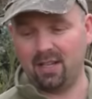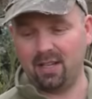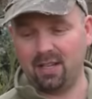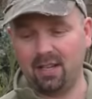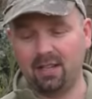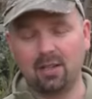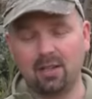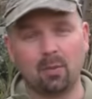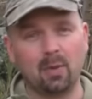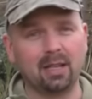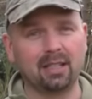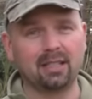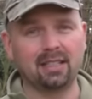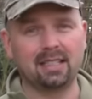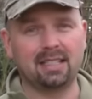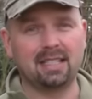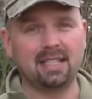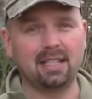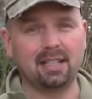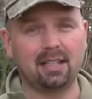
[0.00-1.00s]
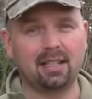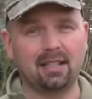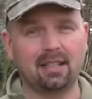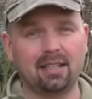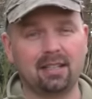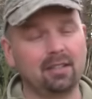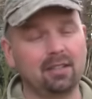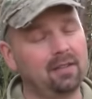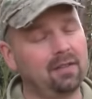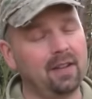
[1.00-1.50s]
and you're willing to dig,
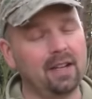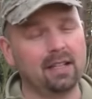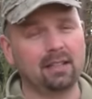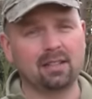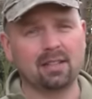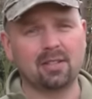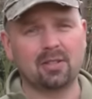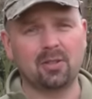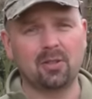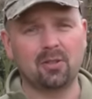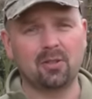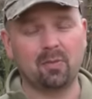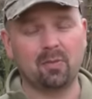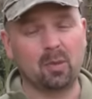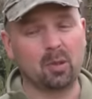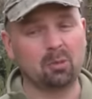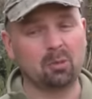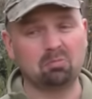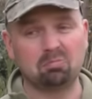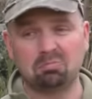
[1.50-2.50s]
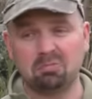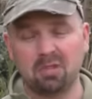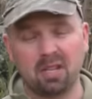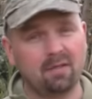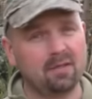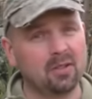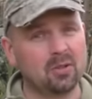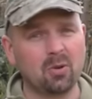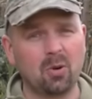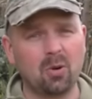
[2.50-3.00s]
you'll find the stuff, but
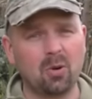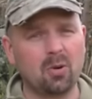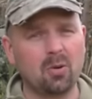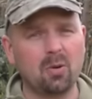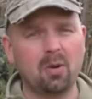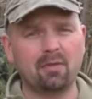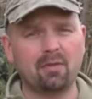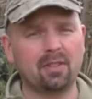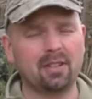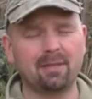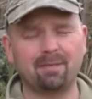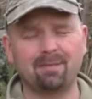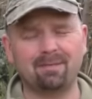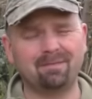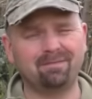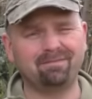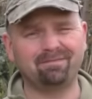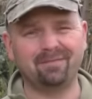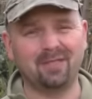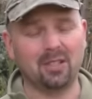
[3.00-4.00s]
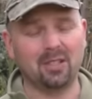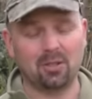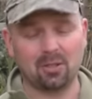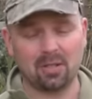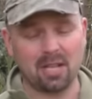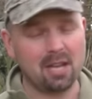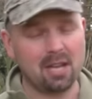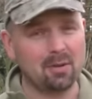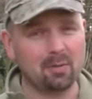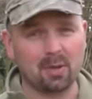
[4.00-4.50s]
if you don't go over it, you
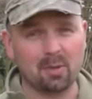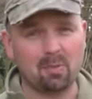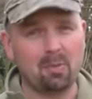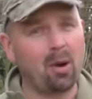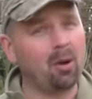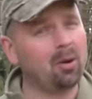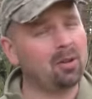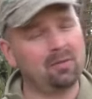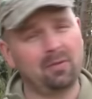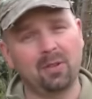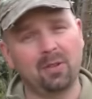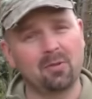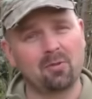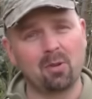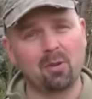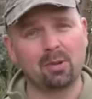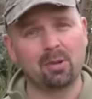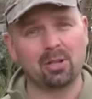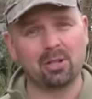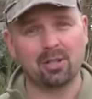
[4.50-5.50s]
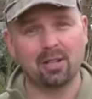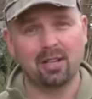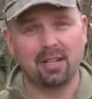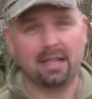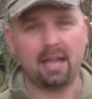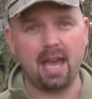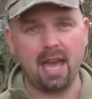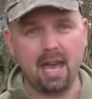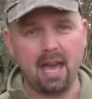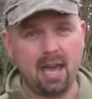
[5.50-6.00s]
just end up with a pocket full of rubbish.
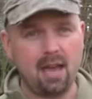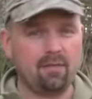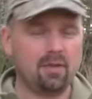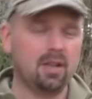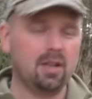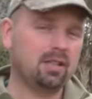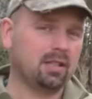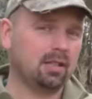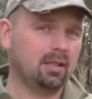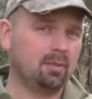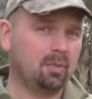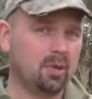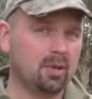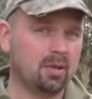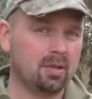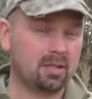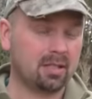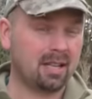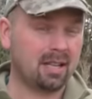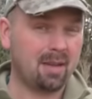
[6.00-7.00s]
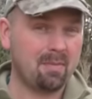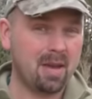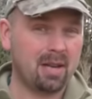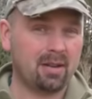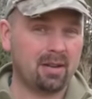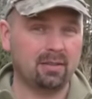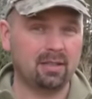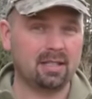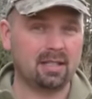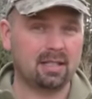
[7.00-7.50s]
Every single person I met
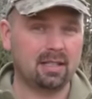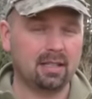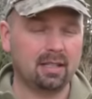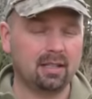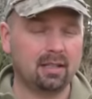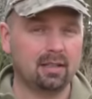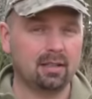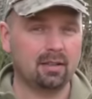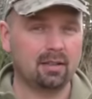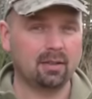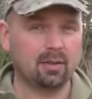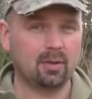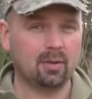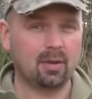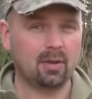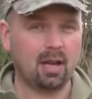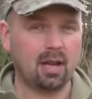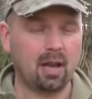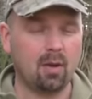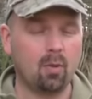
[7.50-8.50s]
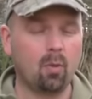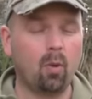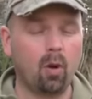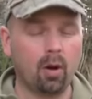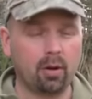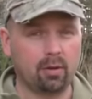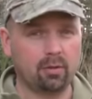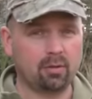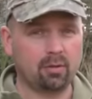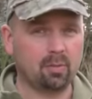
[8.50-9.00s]
on this dig,
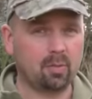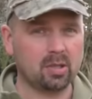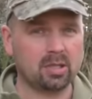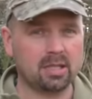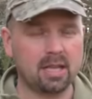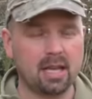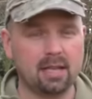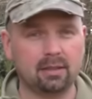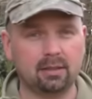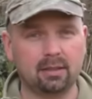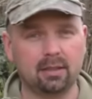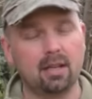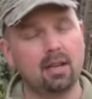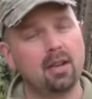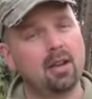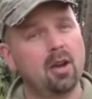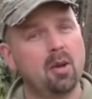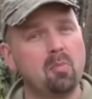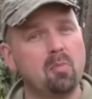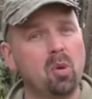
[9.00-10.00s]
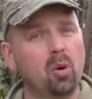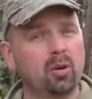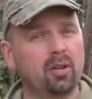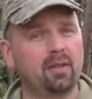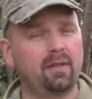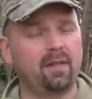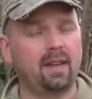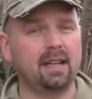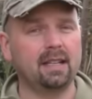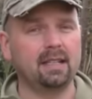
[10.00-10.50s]
100% bona
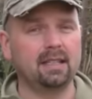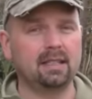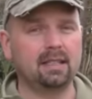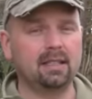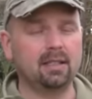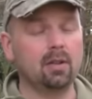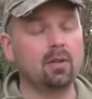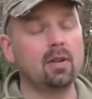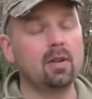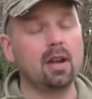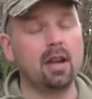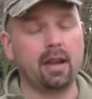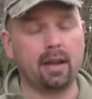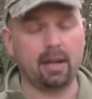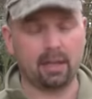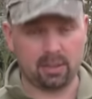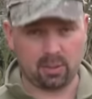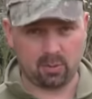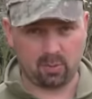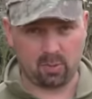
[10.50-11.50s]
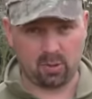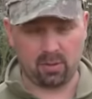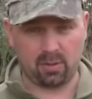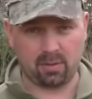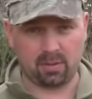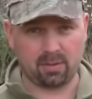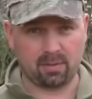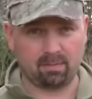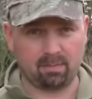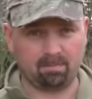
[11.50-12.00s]
fide nice
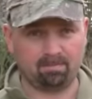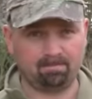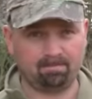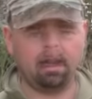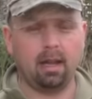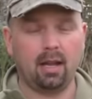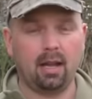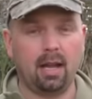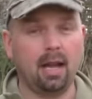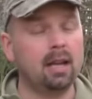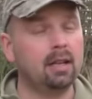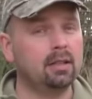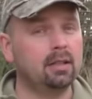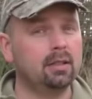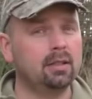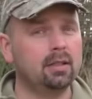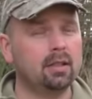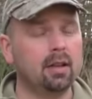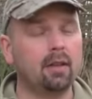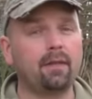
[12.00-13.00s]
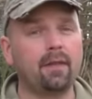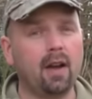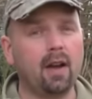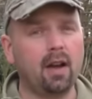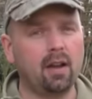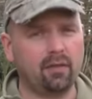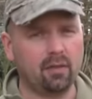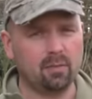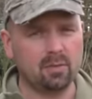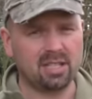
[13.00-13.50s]
person. And
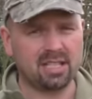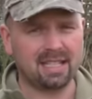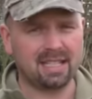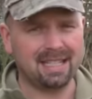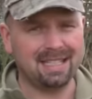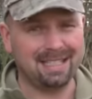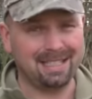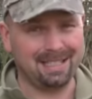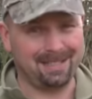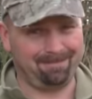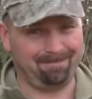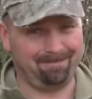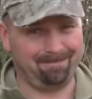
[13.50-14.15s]
far from skinny.